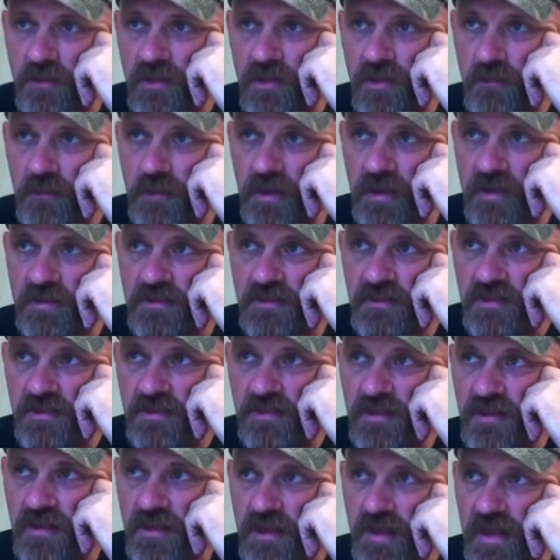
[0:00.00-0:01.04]
it makes
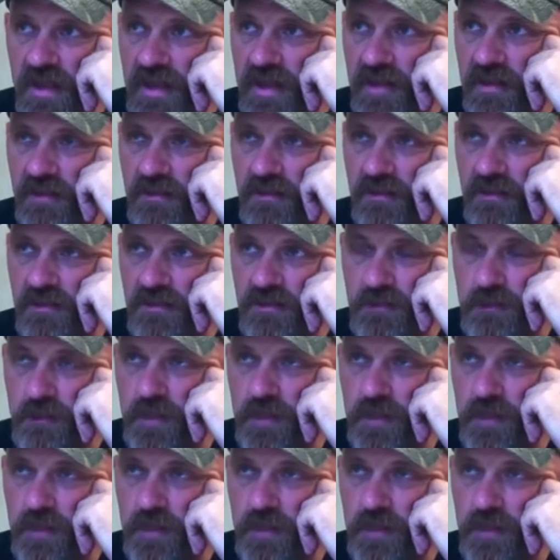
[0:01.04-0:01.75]
it like it's